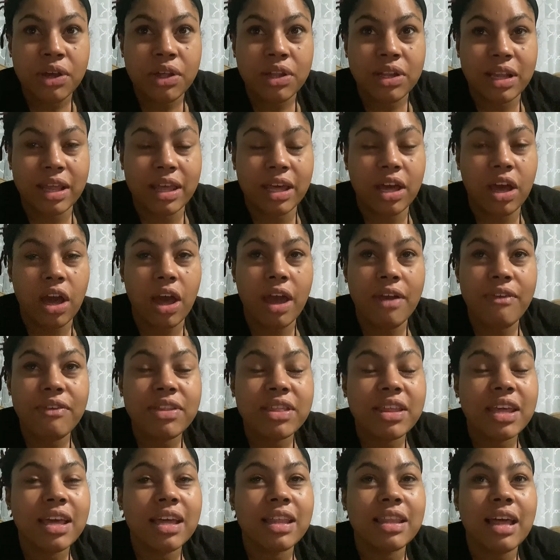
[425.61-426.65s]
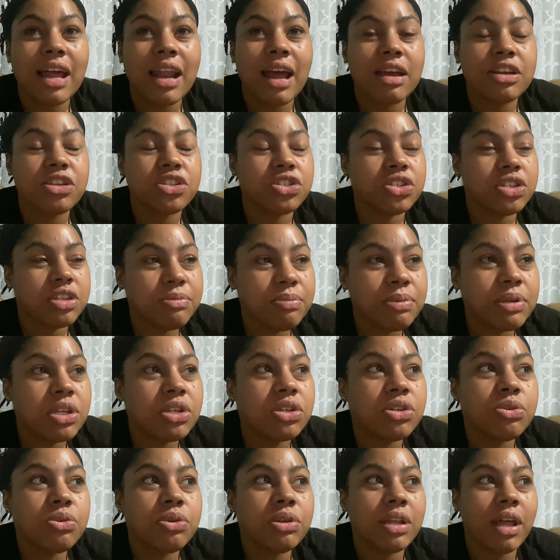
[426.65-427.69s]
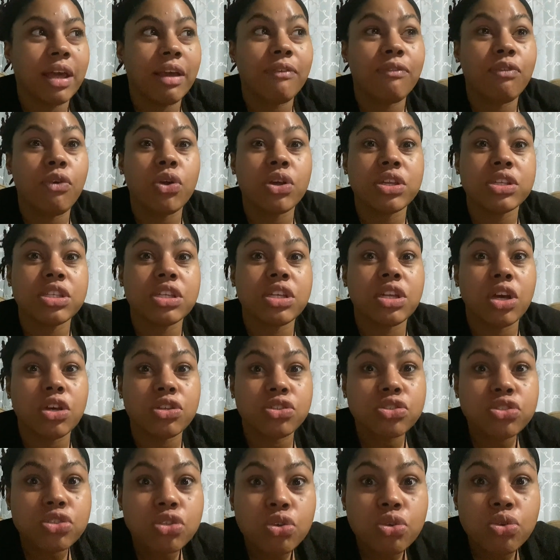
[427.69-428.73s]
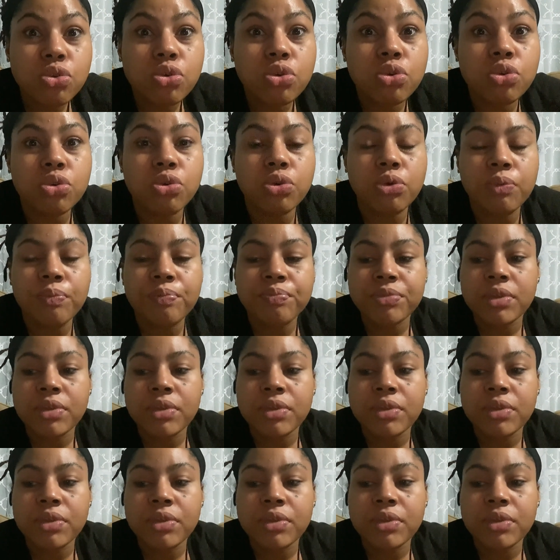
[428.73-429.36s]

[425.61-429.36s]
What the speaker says: like everything that I should have been doing, like focusing on school,